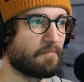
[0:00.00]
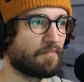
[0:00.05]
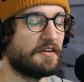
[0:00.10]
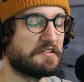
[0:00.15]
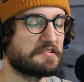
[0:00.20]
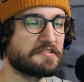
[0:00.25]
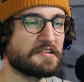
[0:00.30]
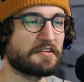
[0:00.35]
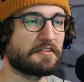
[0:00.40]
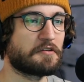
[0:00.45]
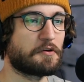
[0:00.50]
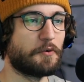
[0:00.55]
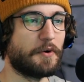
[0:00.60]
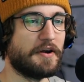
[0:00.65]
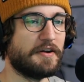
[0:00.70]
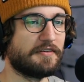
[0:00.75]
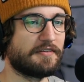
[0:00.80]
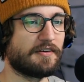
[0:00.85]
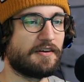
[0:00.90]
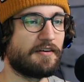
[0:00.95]
Isn't it
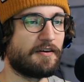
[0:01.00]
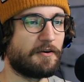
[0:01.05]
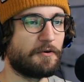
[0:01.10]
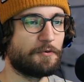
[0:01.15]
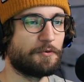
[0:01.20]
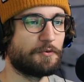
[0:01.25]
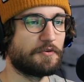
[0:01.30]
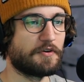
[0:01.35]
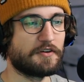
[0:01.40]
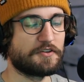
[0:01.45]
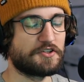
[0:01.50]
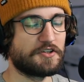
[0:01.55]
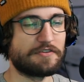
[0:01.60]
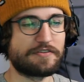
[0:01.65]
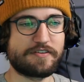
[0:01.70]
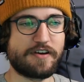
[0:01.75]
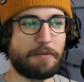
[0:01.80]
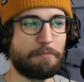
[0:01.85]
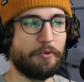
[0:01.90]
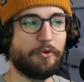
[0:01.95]
crazy how
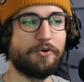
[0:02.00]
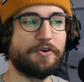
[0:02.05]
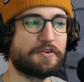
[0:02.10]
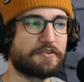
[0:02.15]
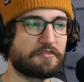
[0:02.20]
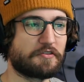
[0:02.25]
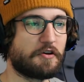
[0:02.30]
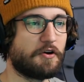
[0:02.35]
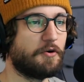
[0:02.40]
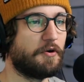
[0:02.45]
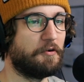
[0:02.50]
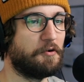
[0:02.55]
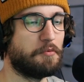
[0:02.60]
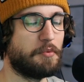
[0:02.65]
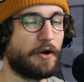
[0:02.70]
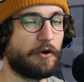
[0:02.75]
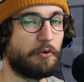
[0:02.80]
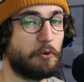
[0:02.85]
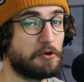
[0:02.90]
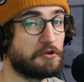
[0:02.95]
just a couple years ago
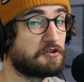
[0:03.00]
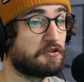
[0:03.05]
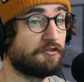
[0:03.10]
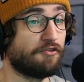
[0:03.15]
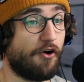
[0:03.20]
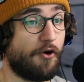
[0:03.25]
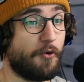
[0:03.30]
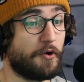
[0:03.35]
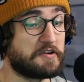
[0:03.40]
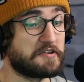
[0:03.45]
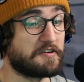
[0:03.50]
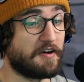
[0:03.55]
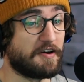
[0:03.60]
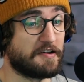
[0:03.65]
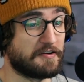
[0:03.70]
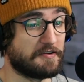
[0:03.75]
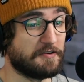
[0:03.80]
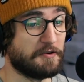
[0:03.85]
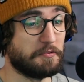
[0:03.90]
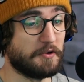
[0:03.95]
everybody was so
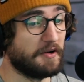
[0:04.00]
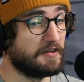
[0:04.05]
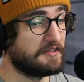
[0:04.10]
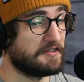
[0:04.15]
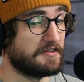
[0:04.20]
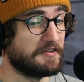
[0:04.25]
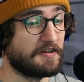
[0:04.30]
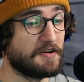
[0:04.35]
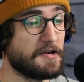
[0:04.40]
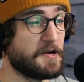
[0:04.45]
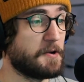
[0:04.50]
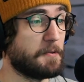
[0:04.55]
excited about the